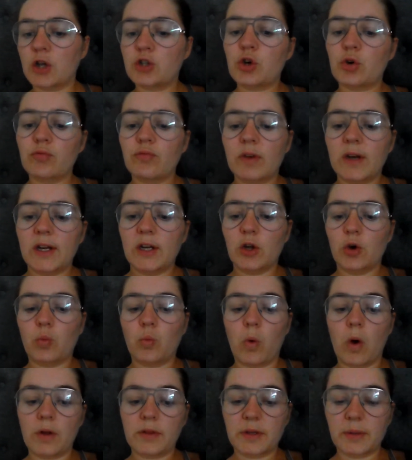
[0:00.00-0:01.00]
I don't really
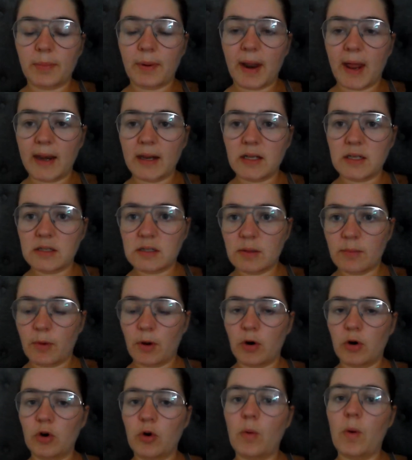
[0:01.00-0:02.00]
know what the plan is
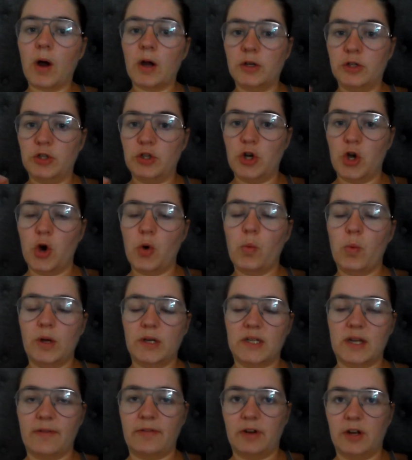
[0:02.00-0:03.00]
tomorrow. I know
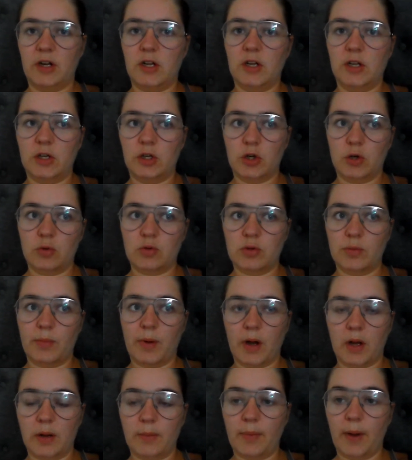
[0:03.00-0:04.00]
we're definitely going to go
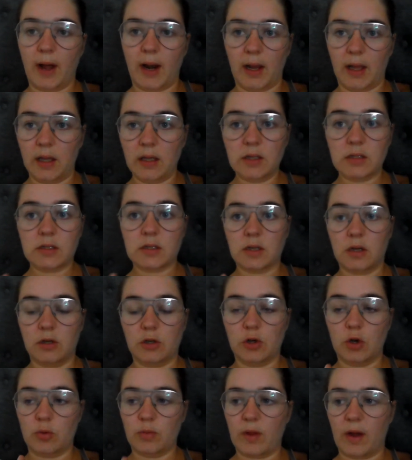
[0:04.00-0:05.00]
to Buckingham Palace.
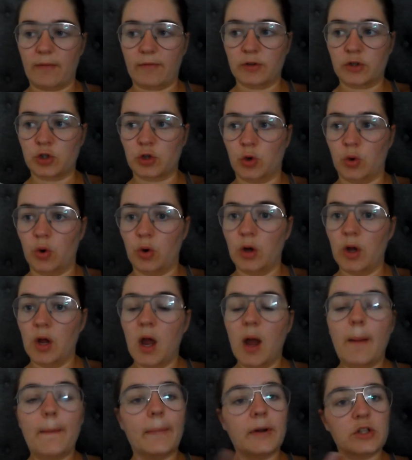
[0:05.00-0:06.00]
I know that for sure.
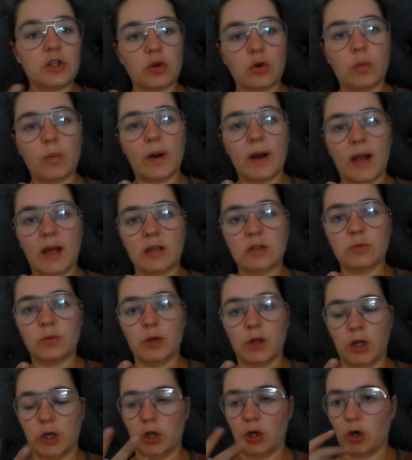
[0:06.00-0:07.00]
But I don't know when
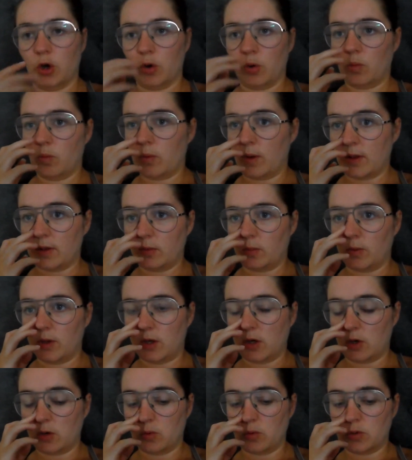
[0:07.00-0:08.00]
else we're going to go. Whether
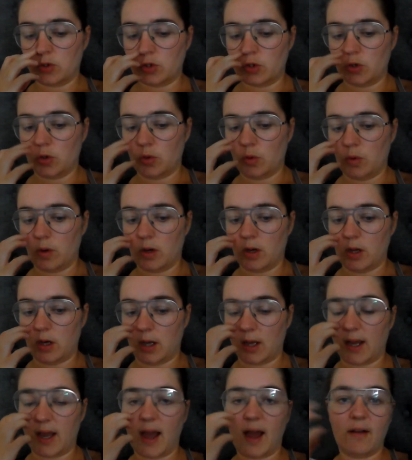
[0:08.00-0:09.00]
we go
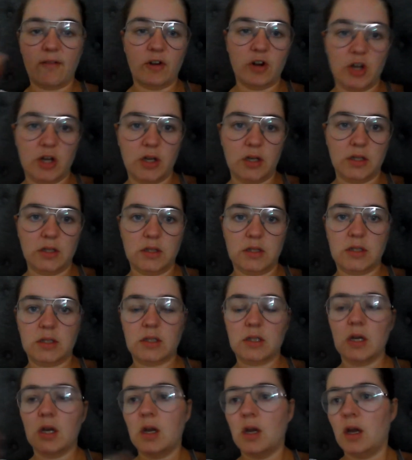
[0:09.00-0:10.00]
to like
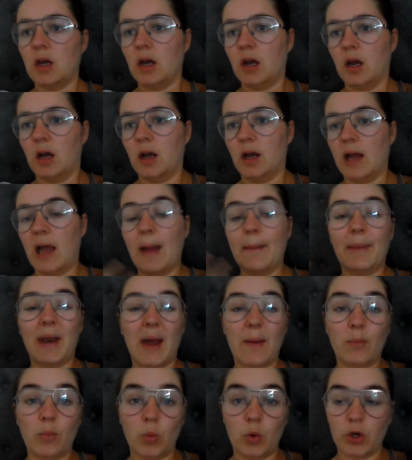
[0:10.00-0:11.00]
Harrods,
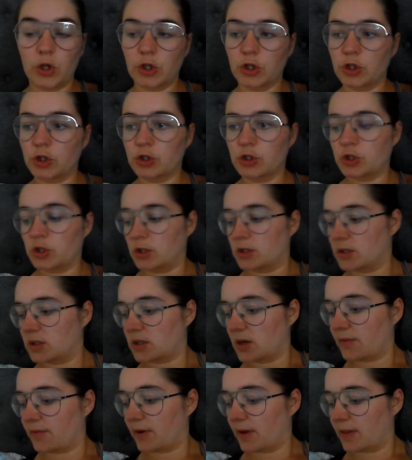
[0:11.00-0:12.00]
M&M World
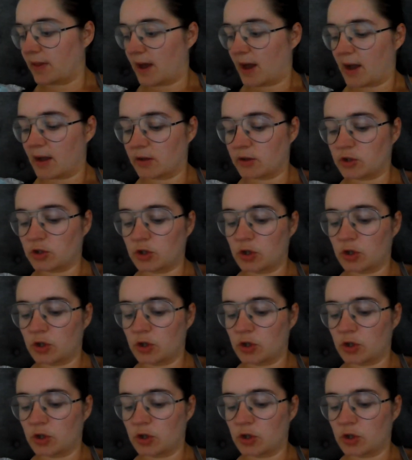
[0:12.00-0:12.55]
and stuff like that.